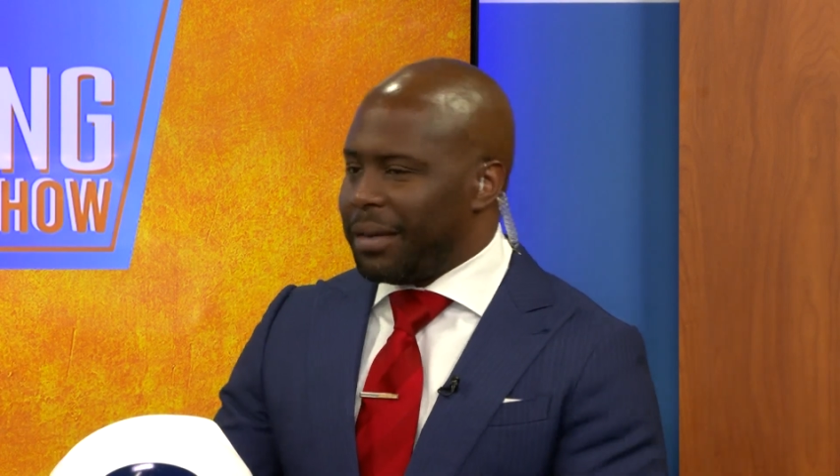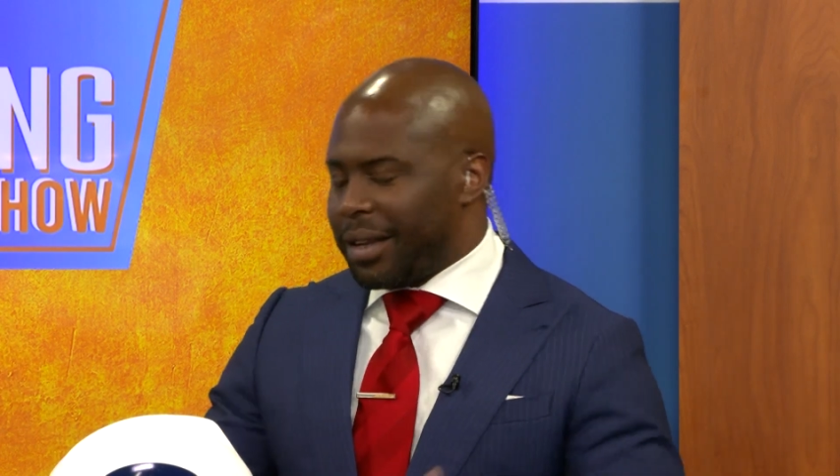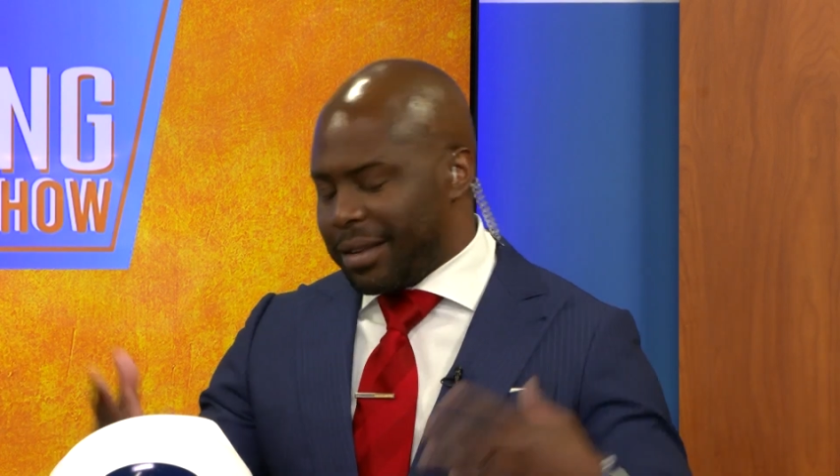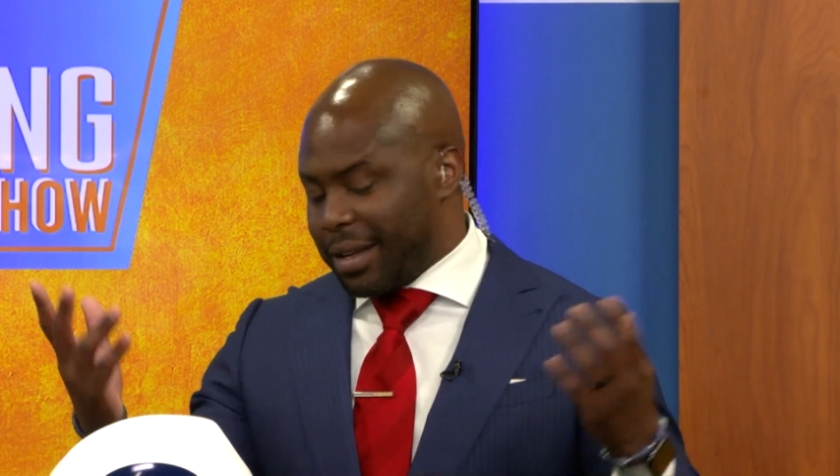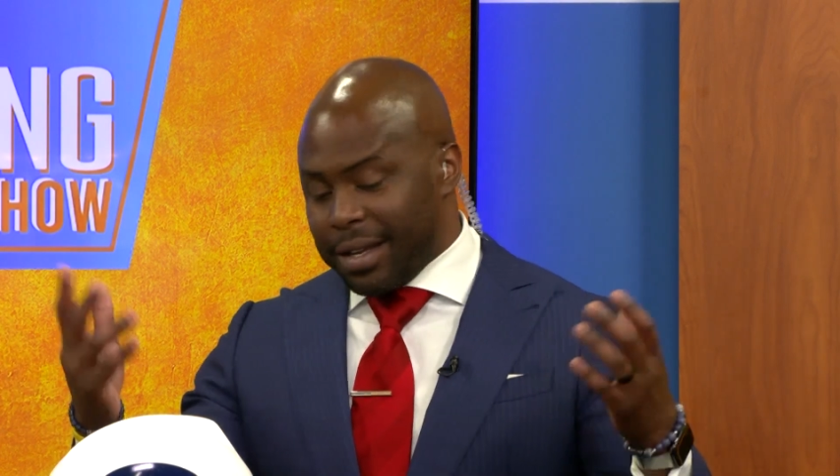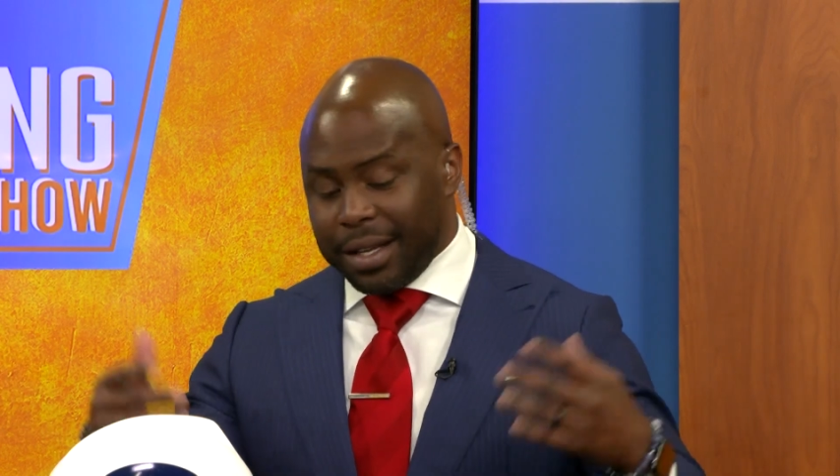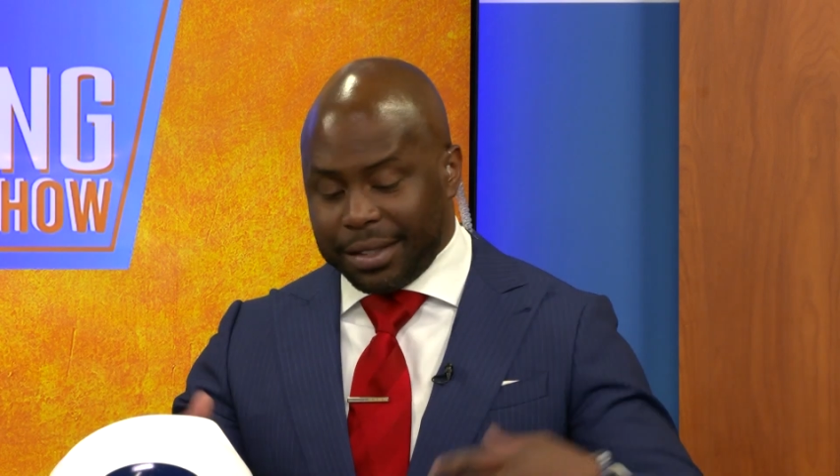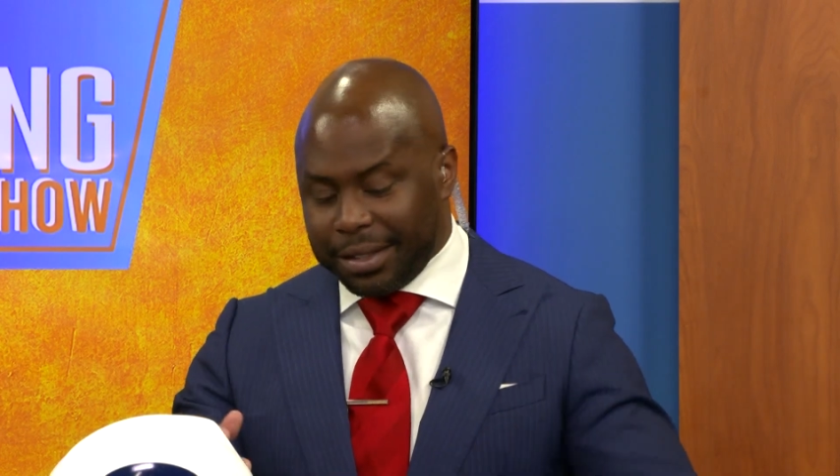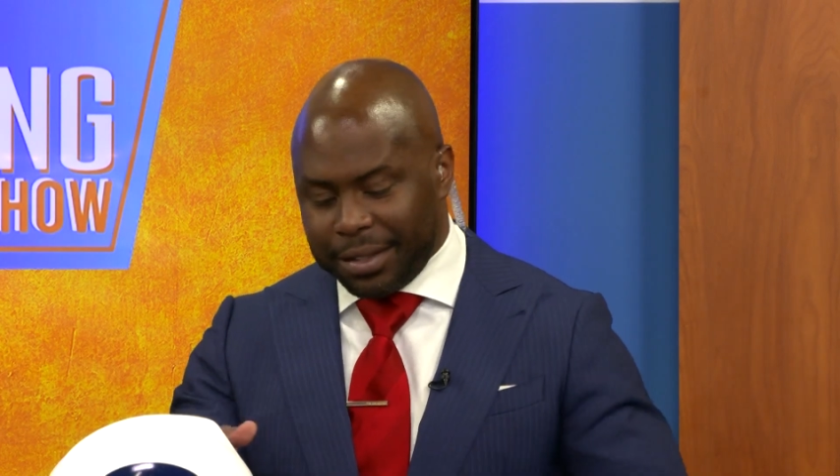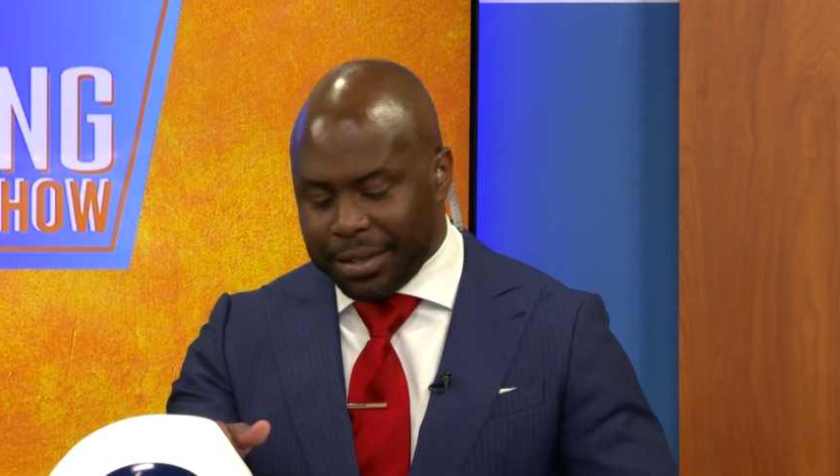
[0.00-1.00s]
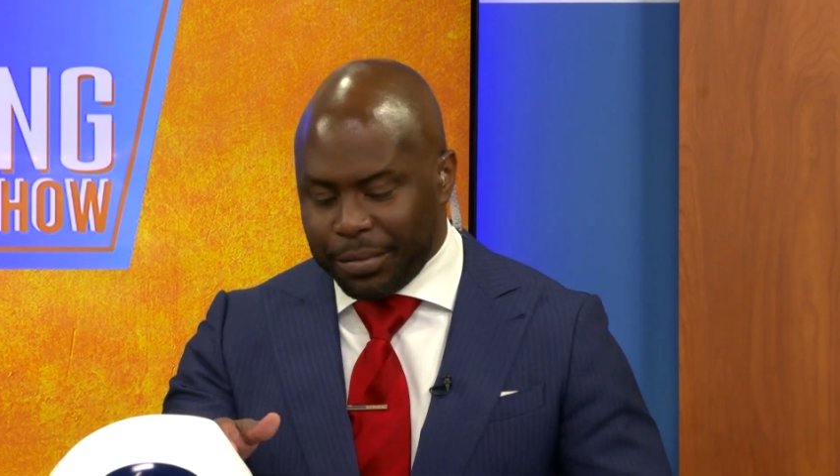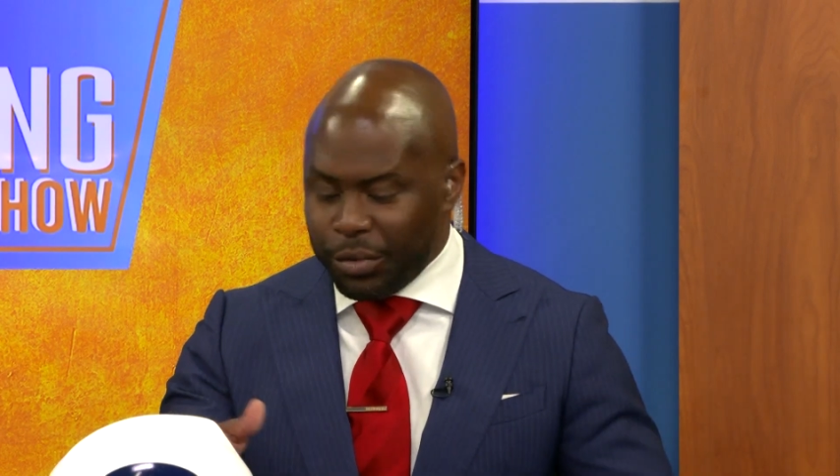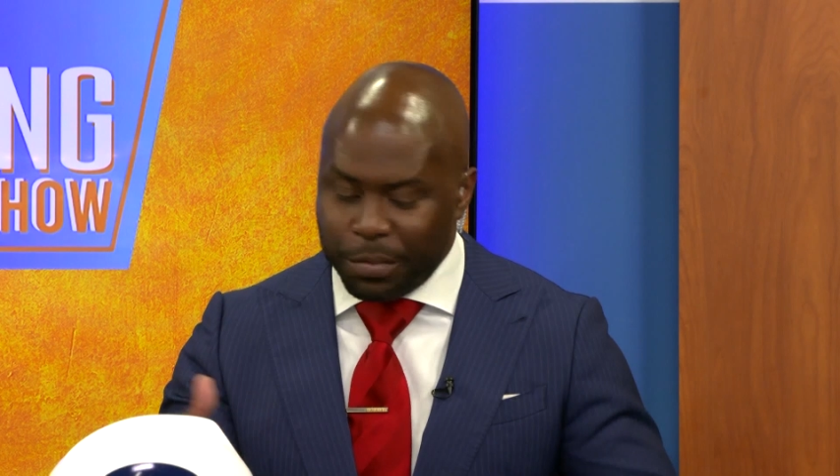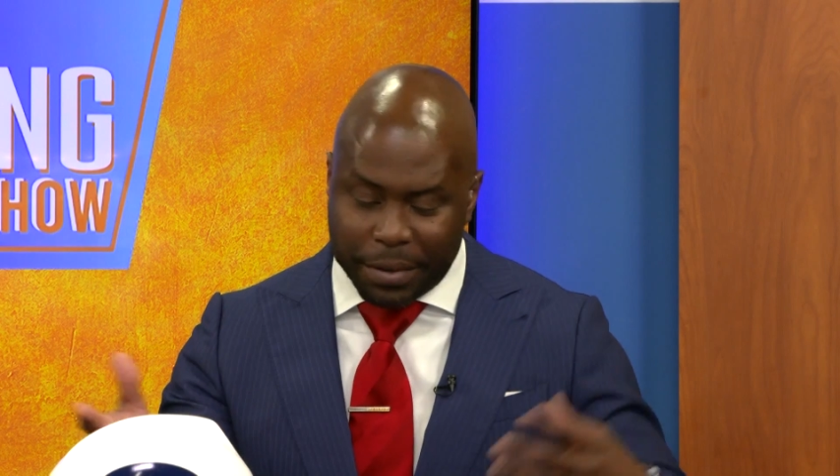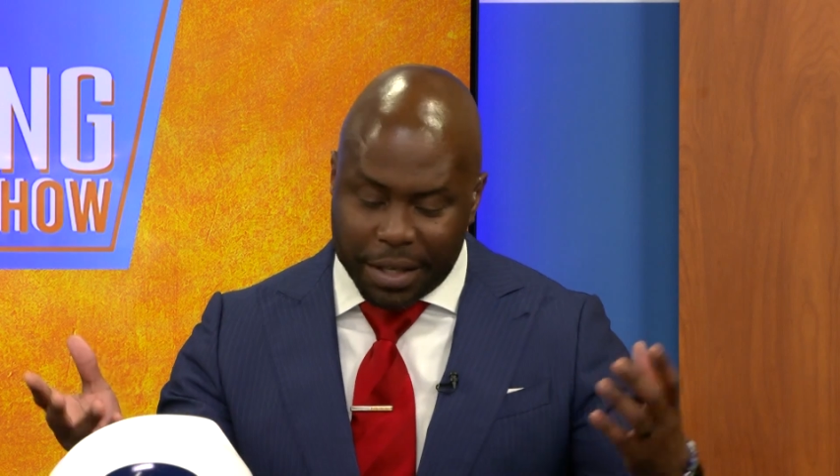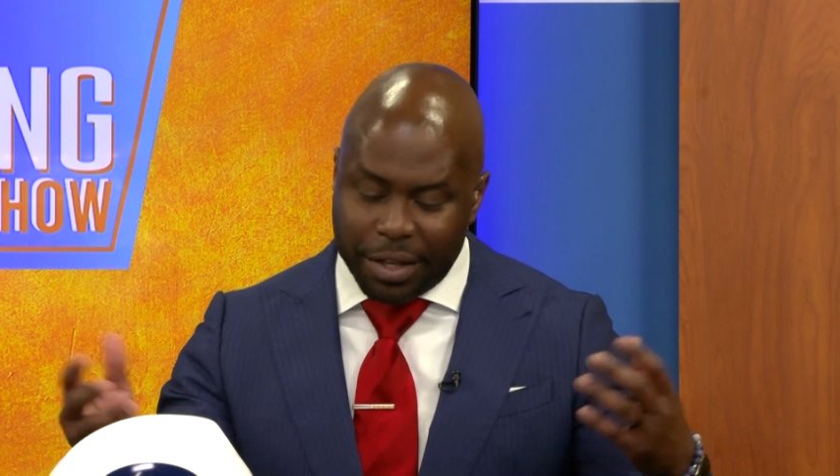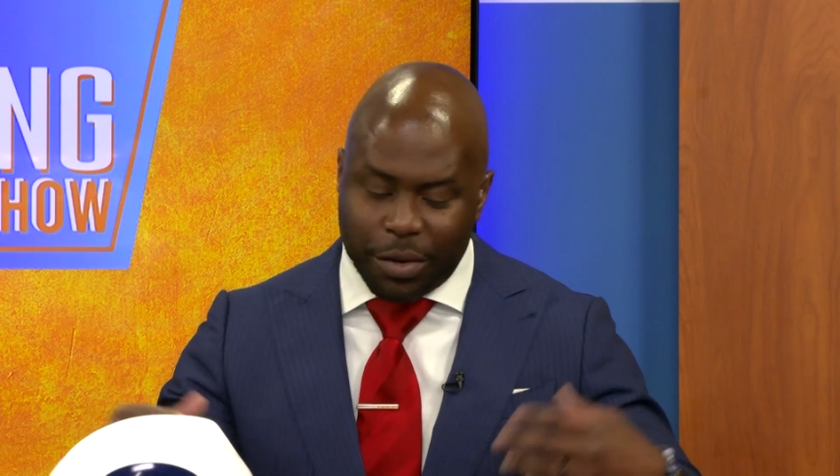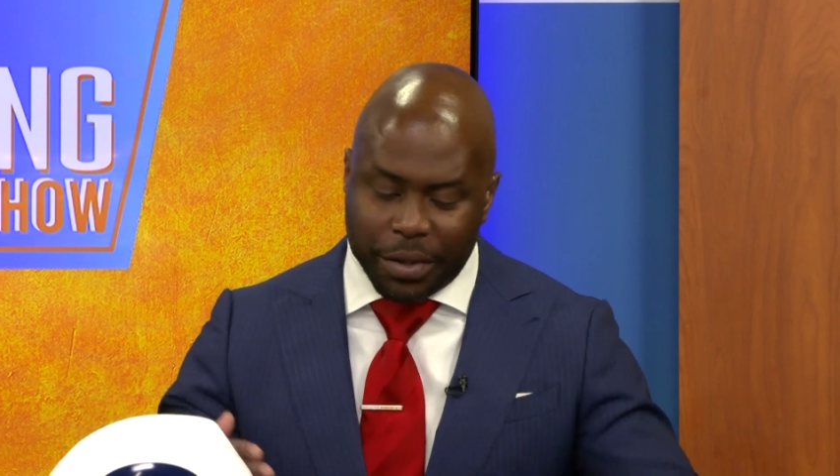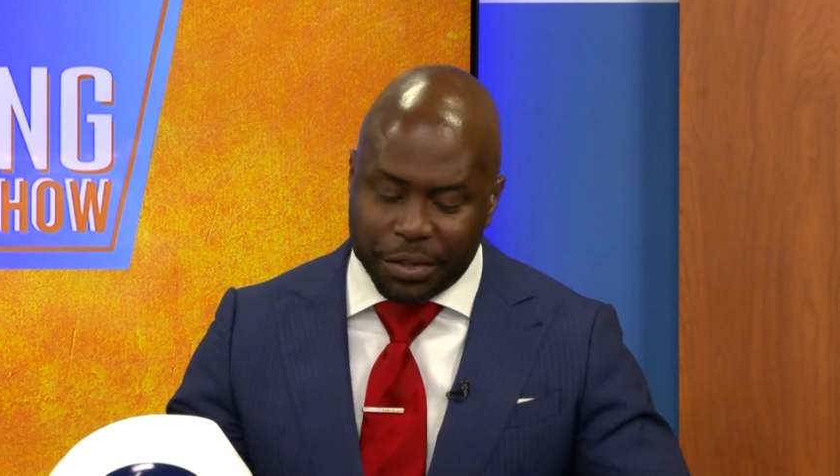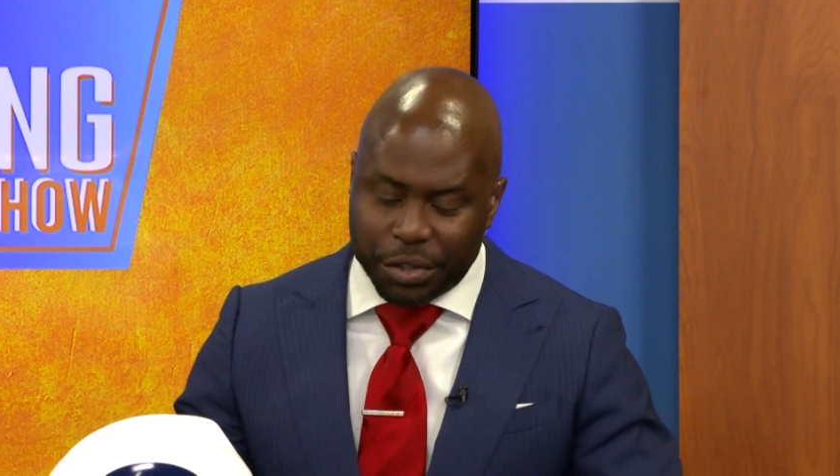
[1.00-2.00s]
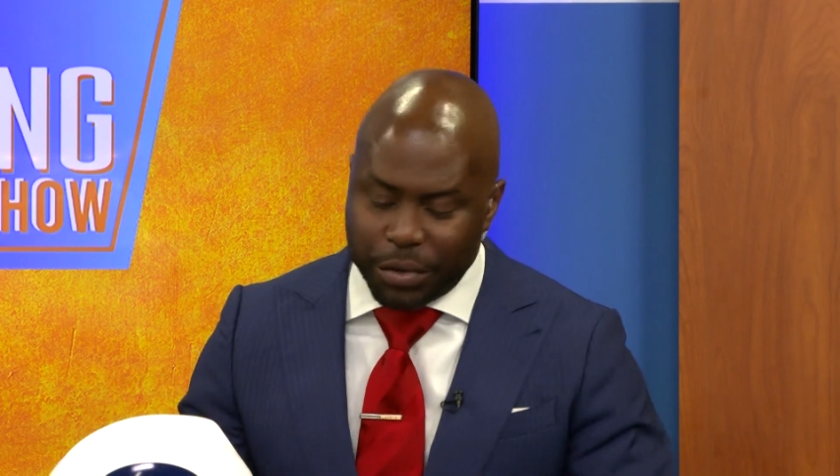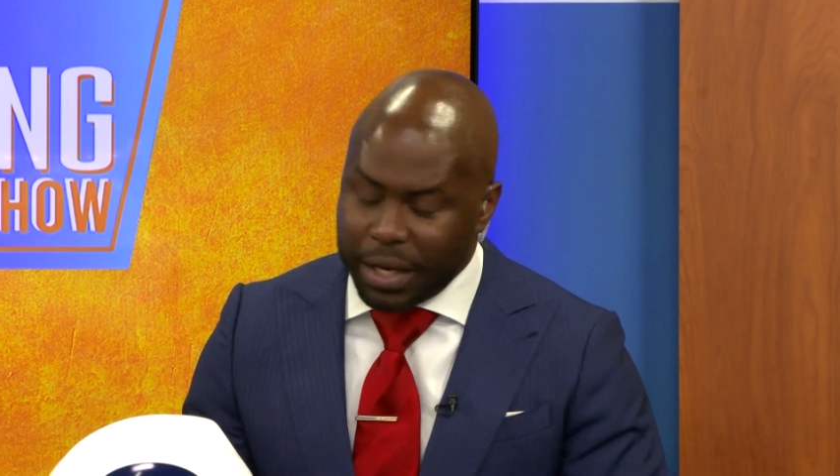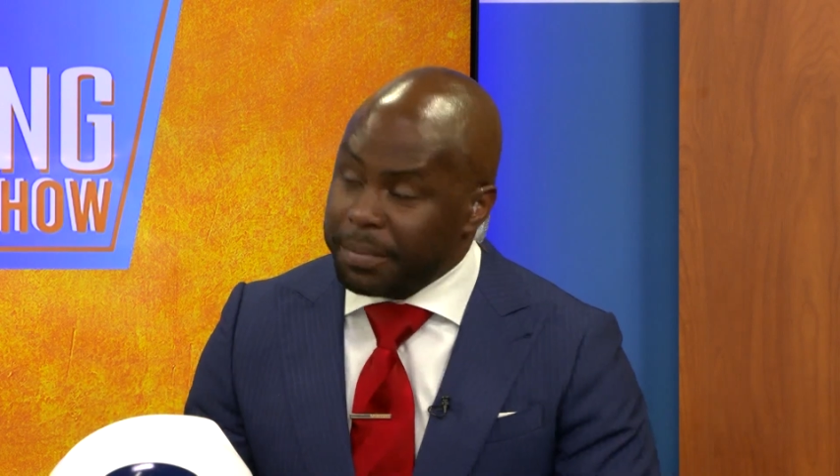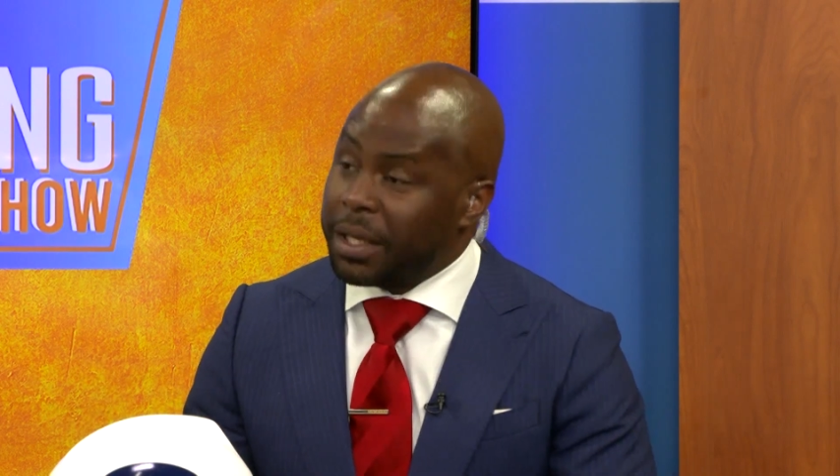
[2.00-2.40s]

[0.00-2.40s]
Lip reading: I guess we'll play along with the charade.